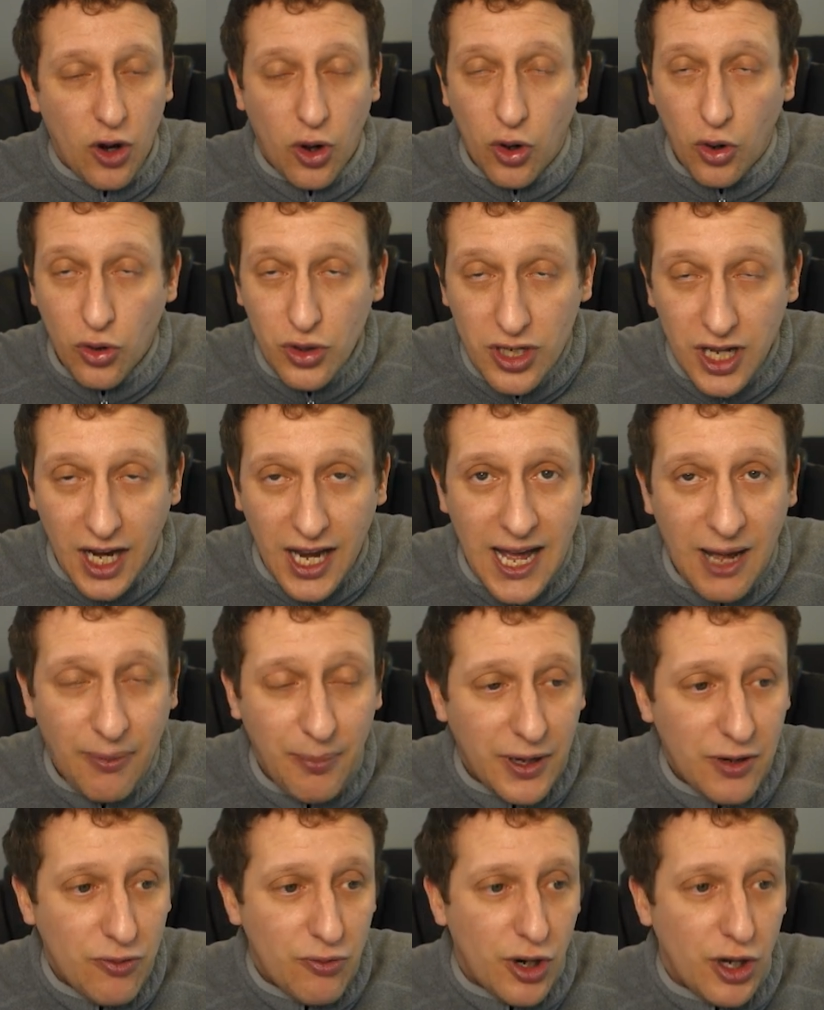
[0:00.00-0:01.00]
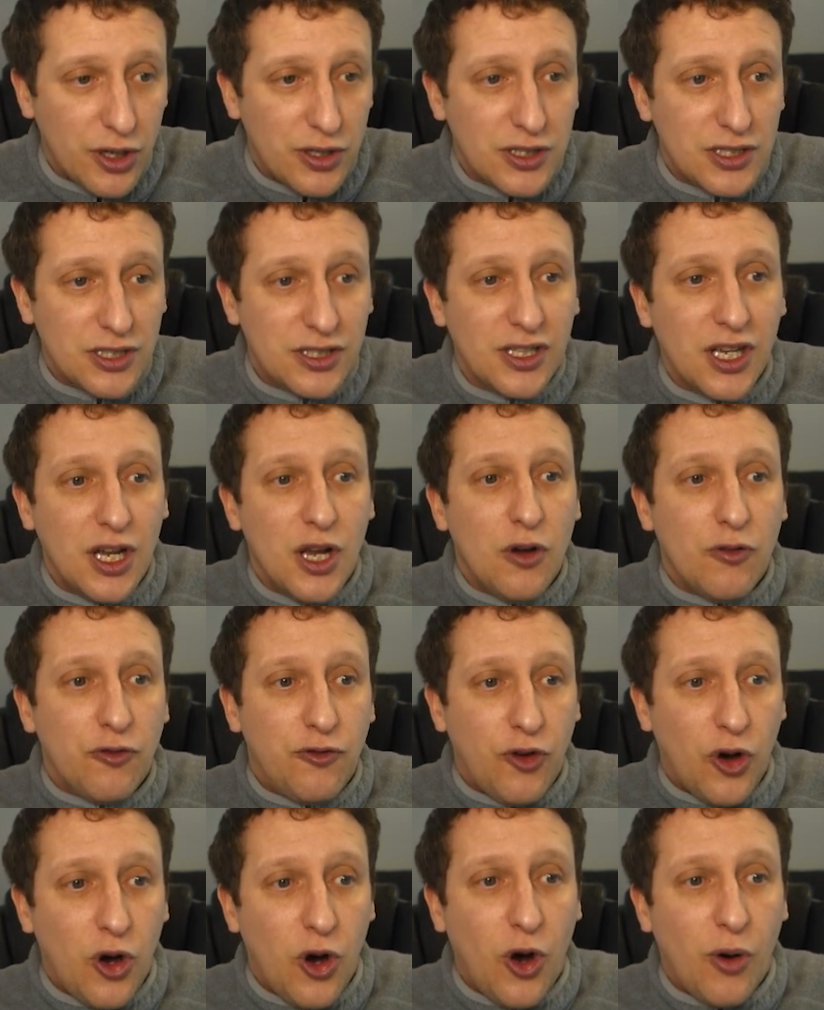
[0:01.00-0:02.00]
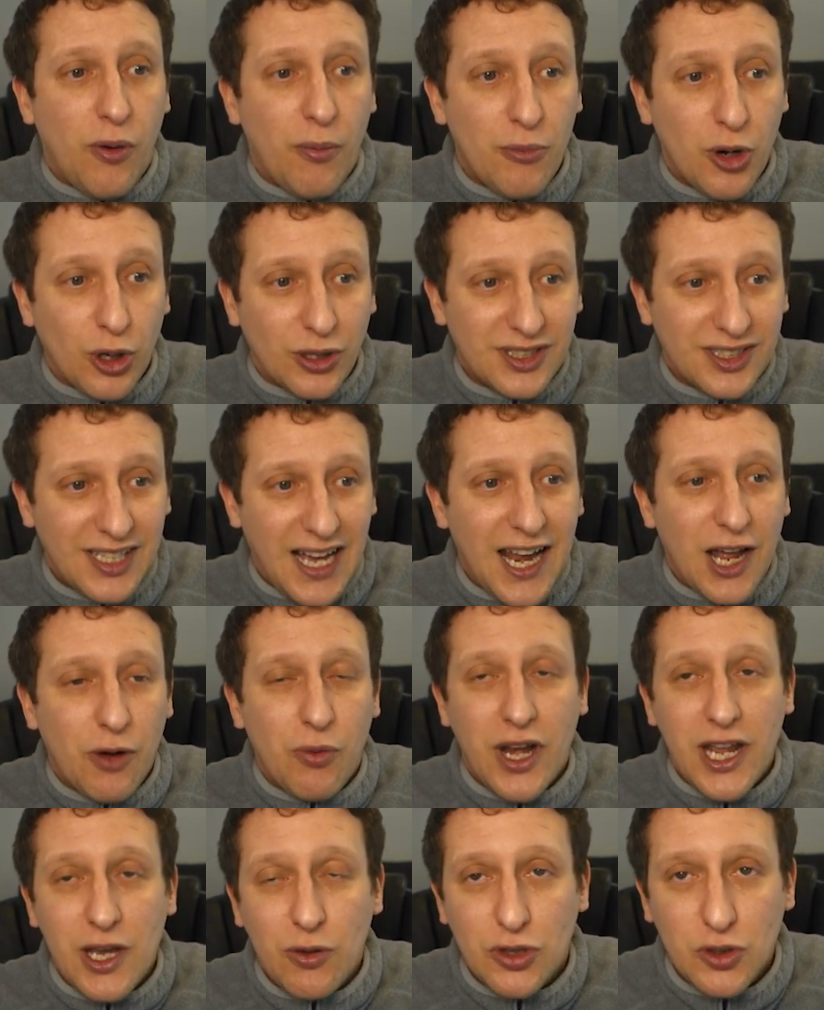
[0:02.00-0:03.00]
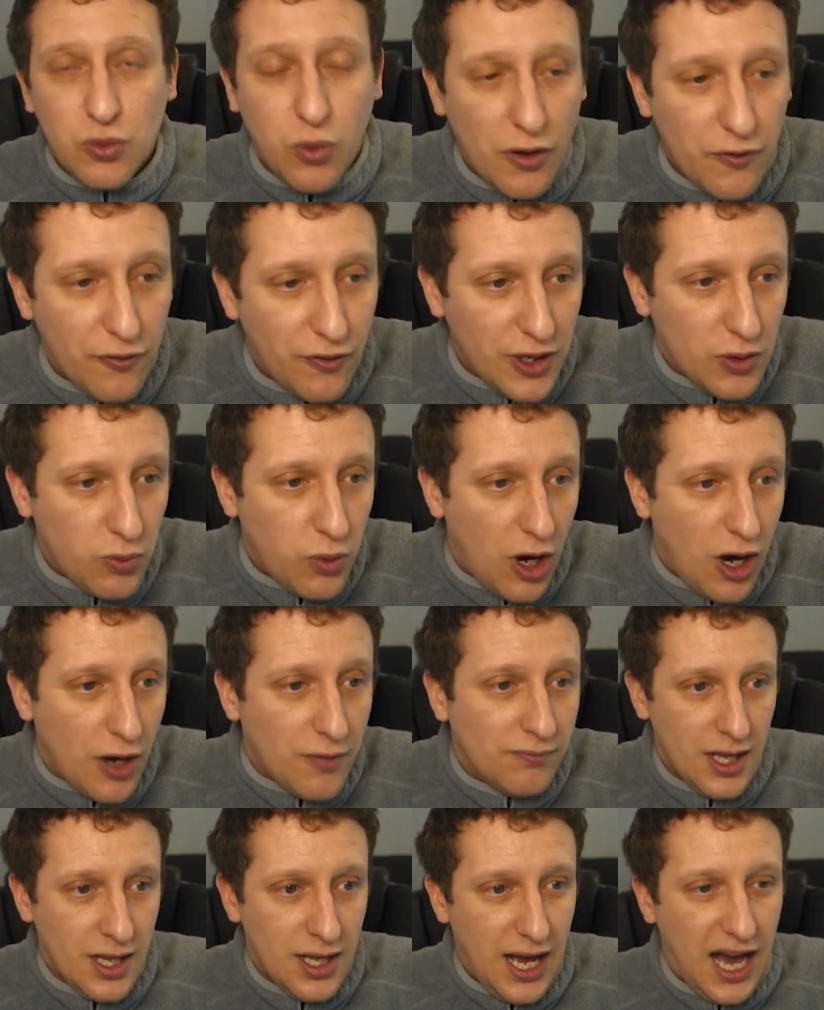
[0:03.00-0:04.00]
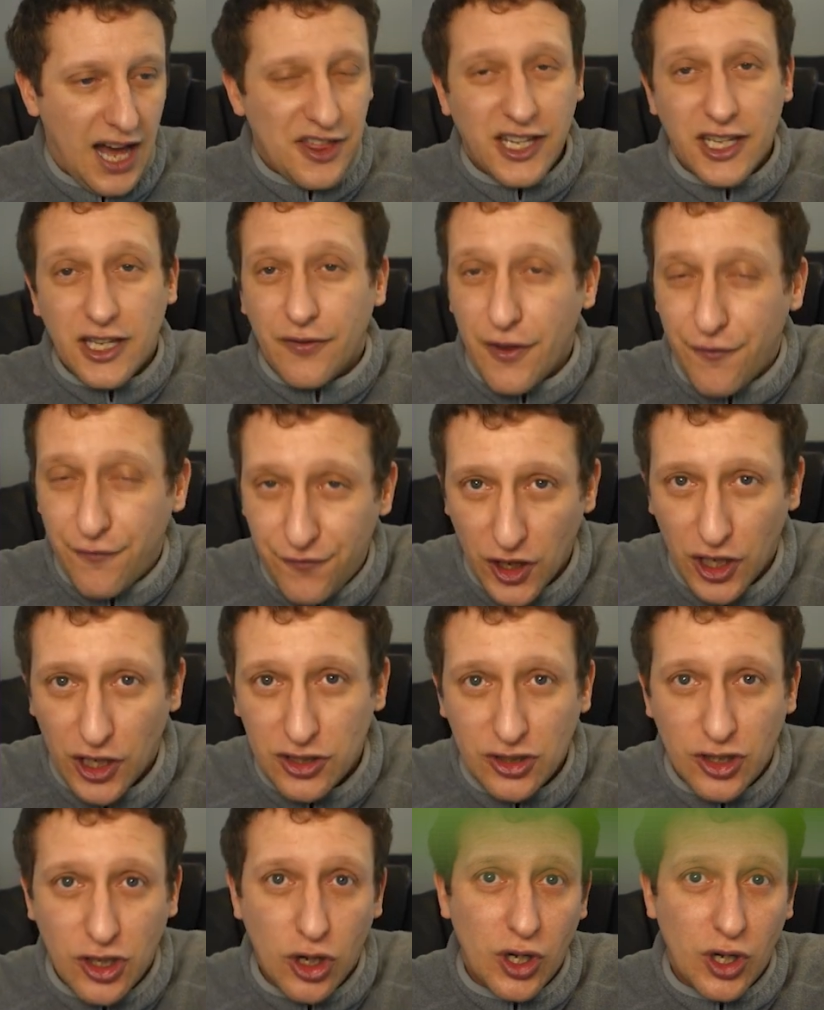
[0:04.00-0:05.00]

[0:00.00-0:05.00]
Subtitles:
underlapping runs, for Mo Salah when he was 1v1. I think of the first goal